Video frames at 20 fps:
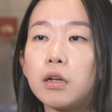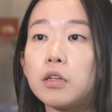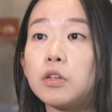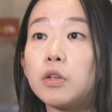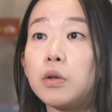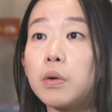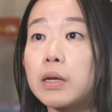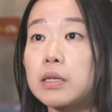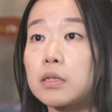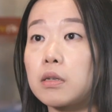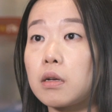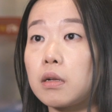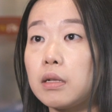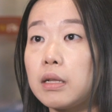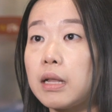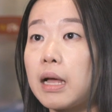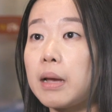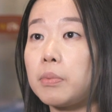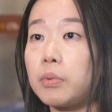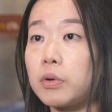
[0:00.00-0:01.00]
the US
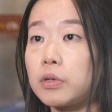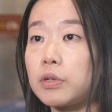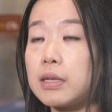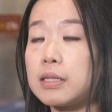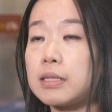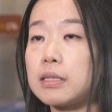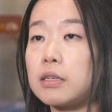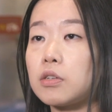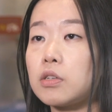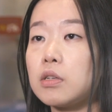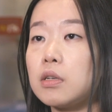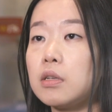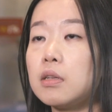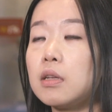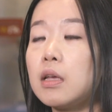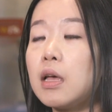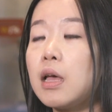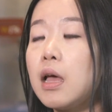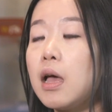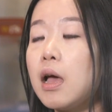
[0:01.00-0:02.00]
dollar Libor
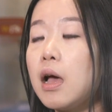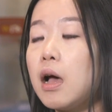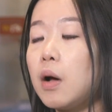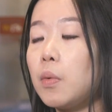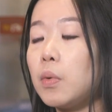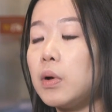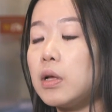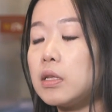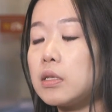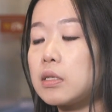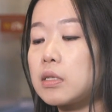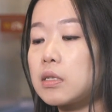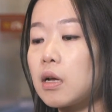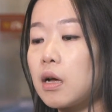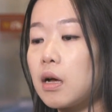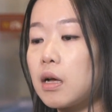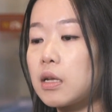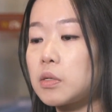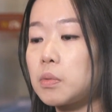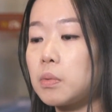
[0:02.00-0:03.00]
transition, was
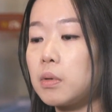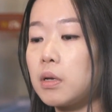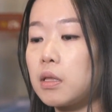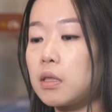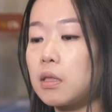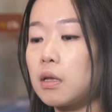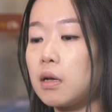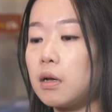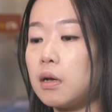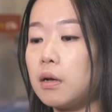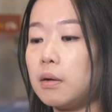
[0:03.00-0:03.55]
tasked with